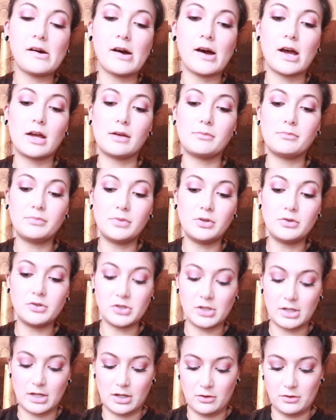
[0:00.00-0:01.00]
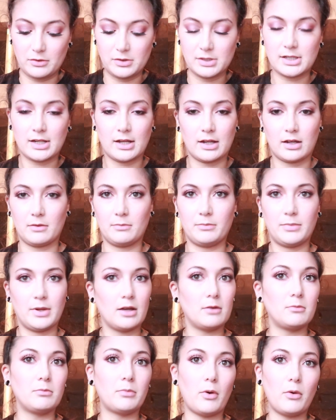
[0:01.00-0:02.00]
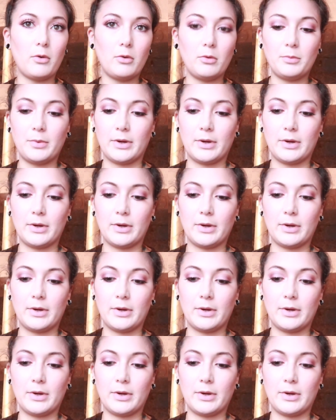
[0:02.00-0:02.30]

I usually use like a big bowl,